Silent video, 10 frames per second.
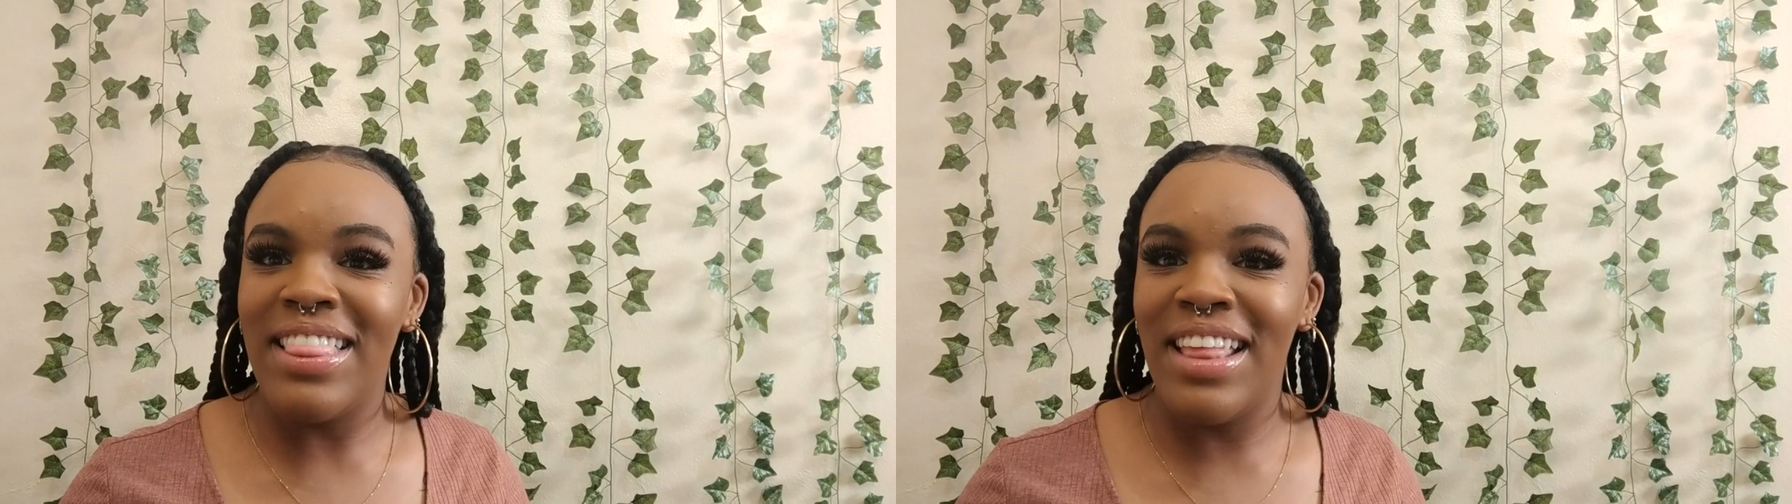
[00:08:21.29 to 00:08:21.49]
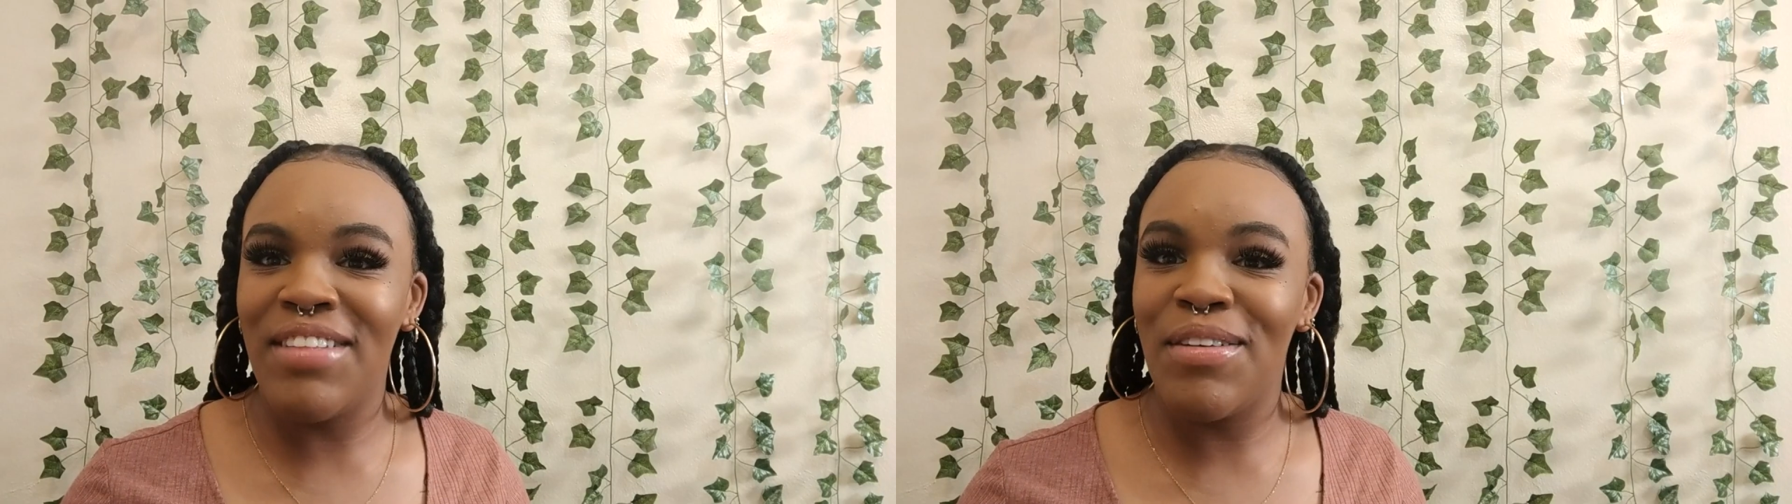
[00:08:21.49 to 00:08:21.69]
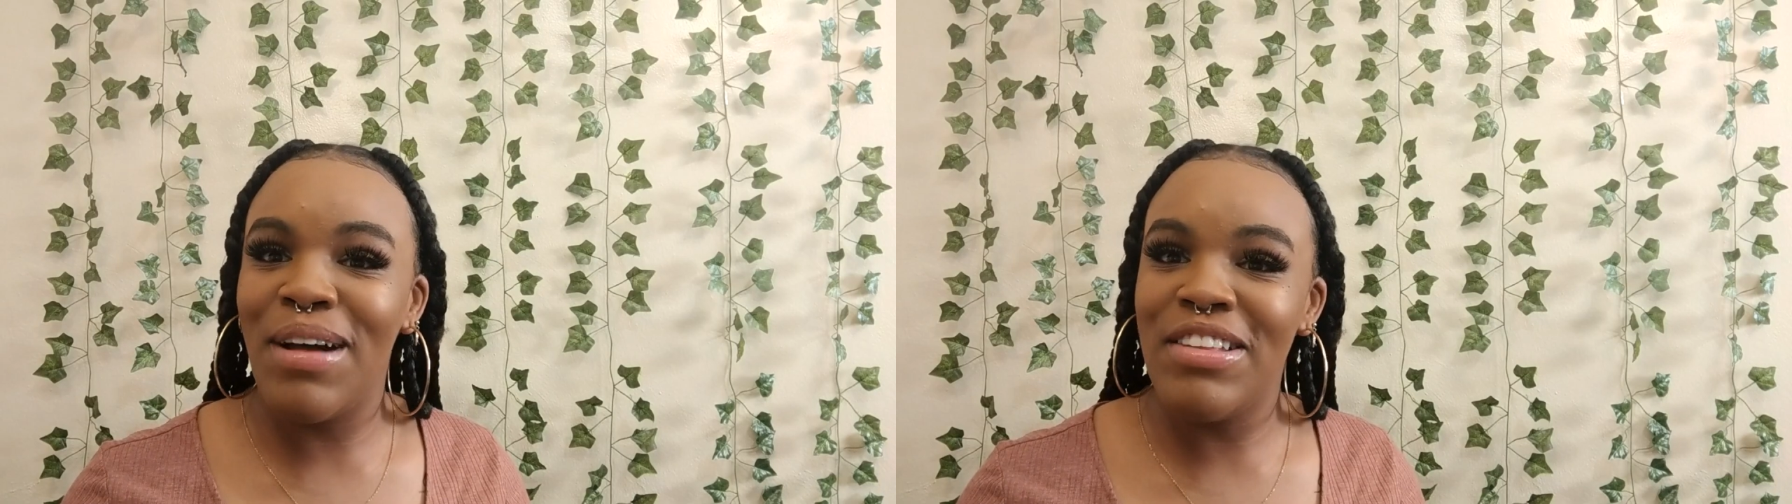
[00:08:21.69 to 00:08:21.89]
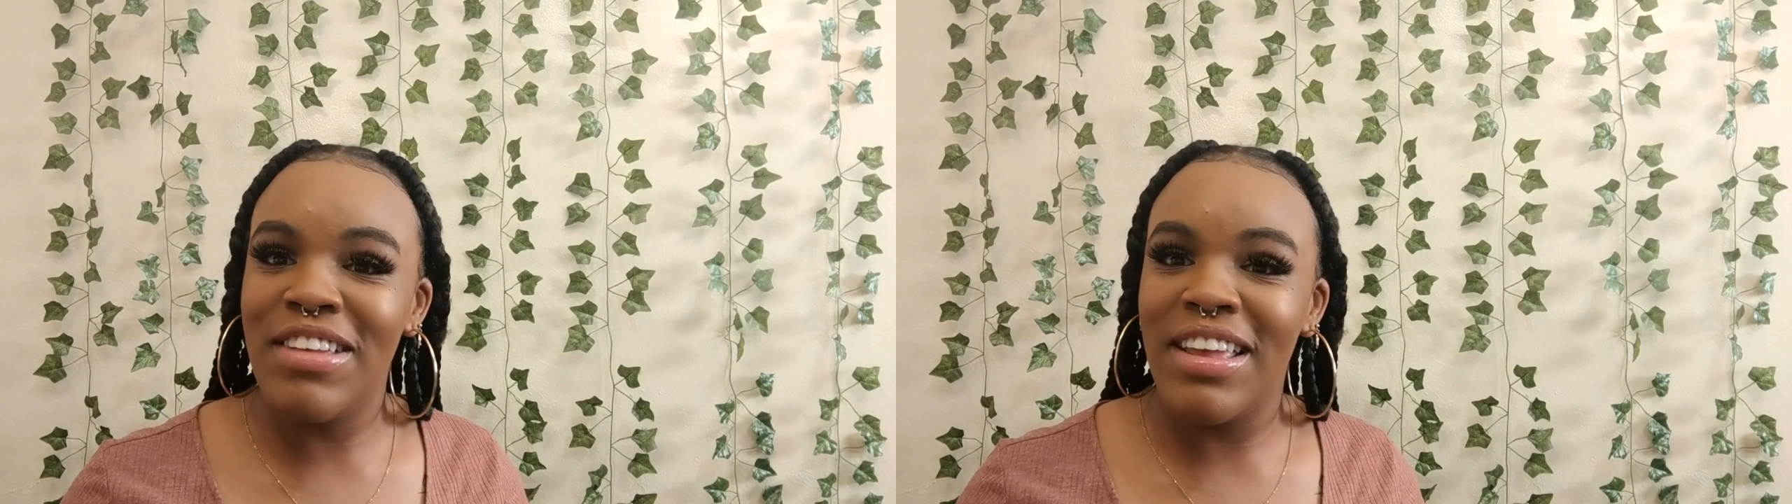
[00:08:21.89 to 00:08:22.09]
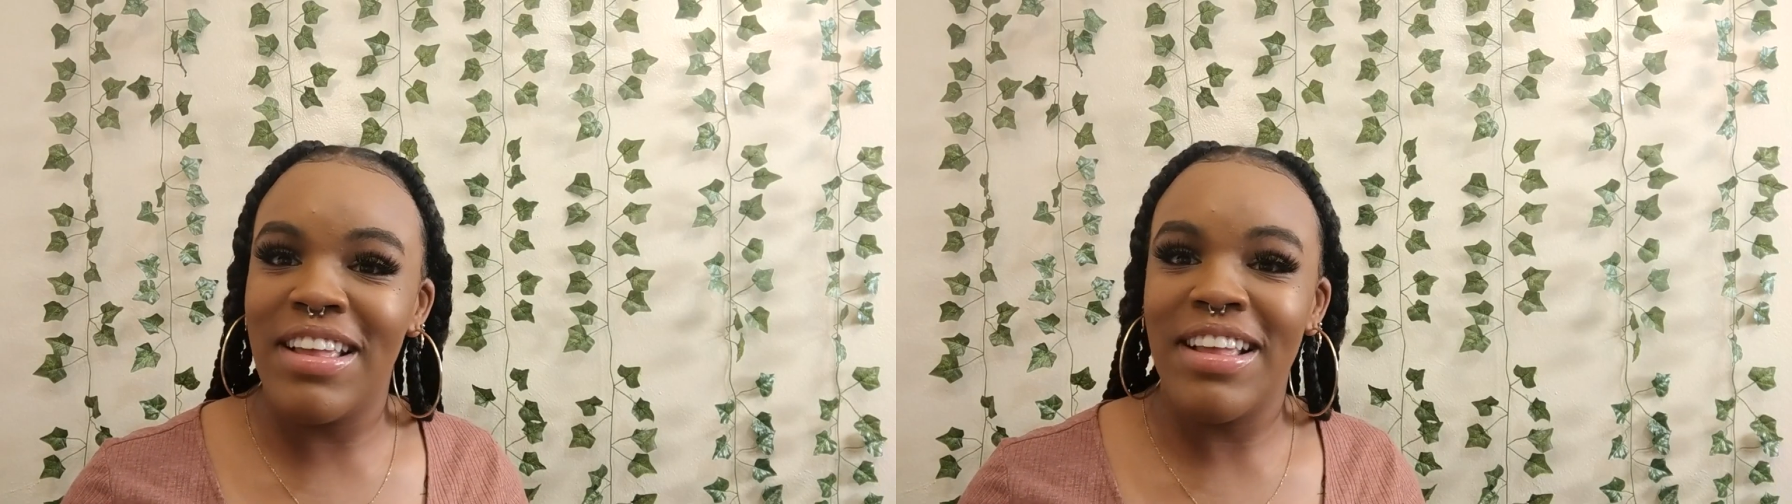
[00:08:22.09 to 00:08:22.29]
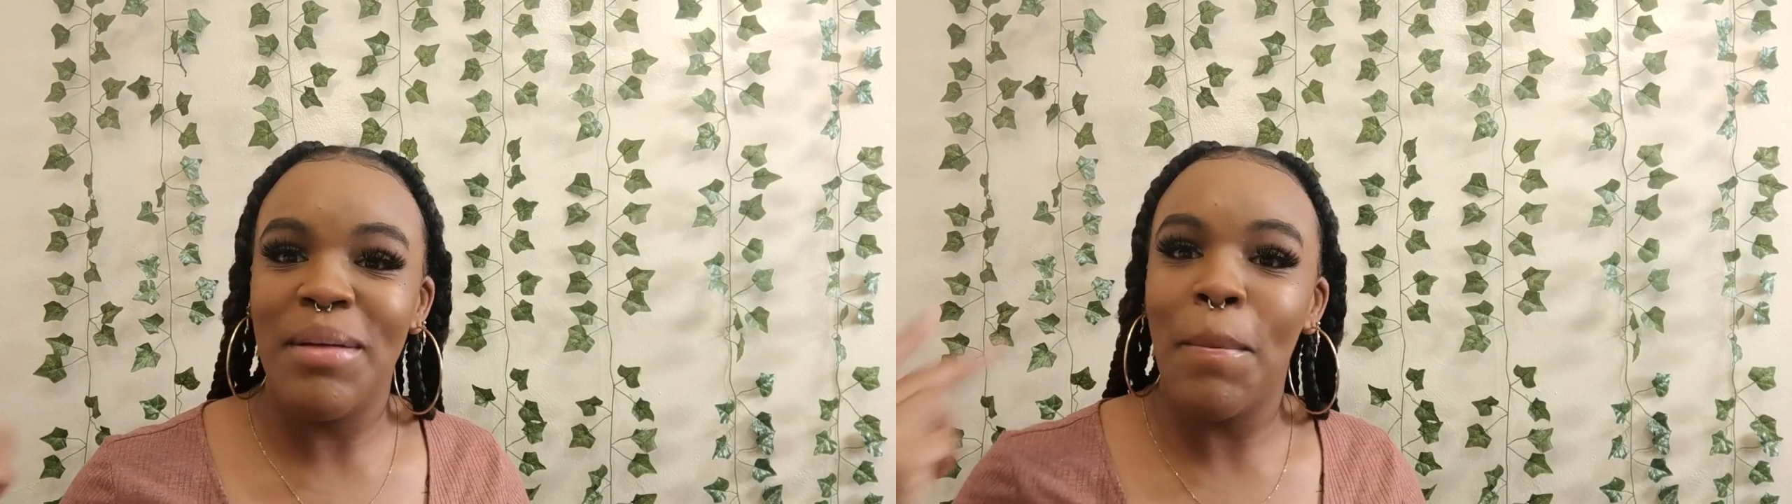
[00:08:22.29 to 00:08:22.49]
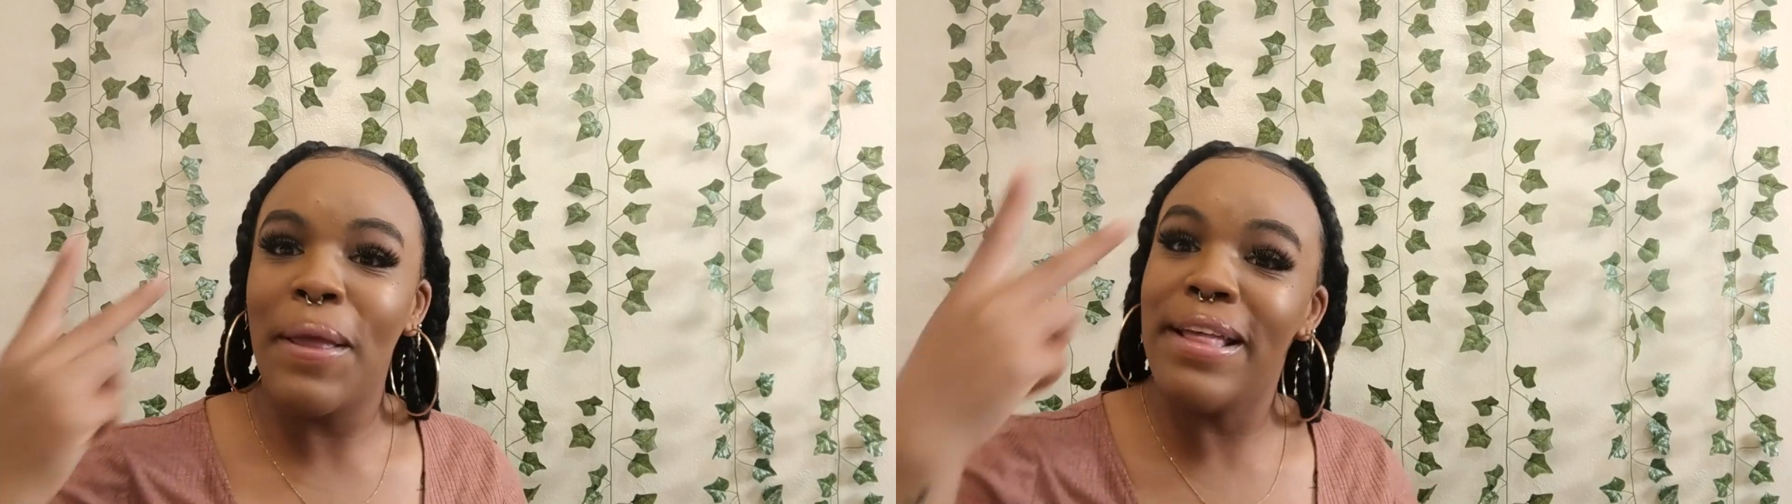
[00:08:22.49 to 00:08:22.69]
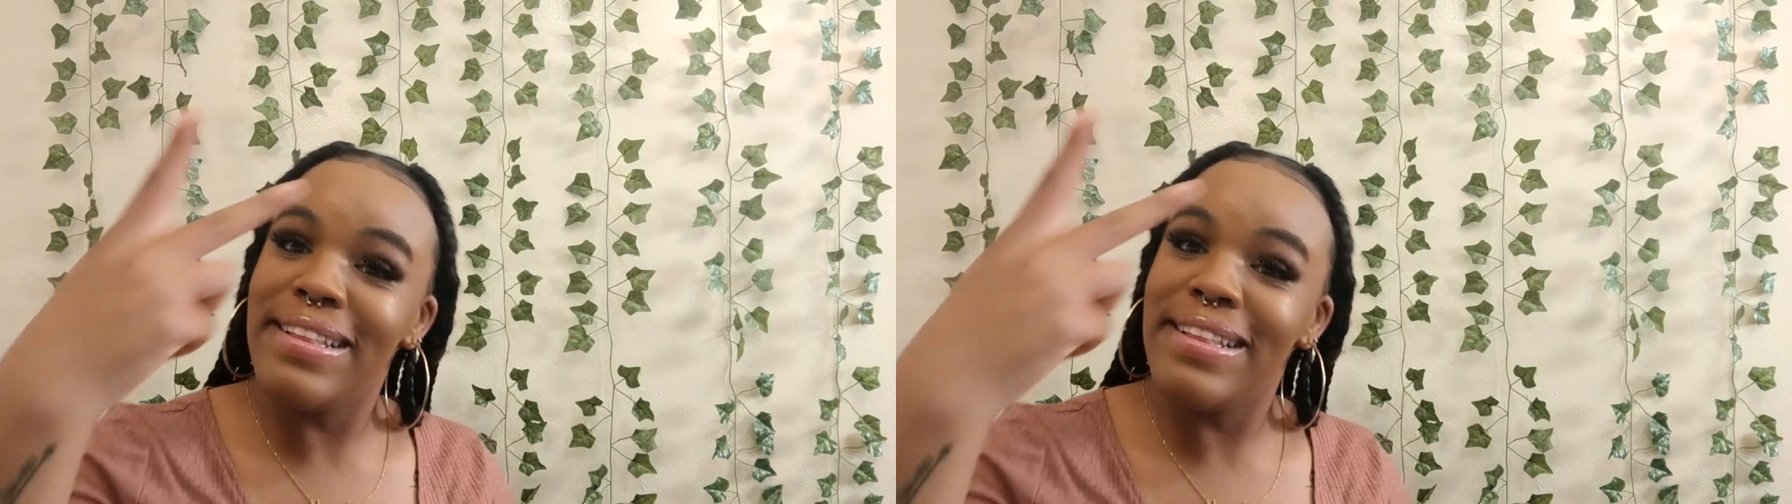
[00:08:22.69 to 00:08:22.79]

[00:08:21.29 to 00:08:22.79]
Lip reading: thanks for watching. Peace.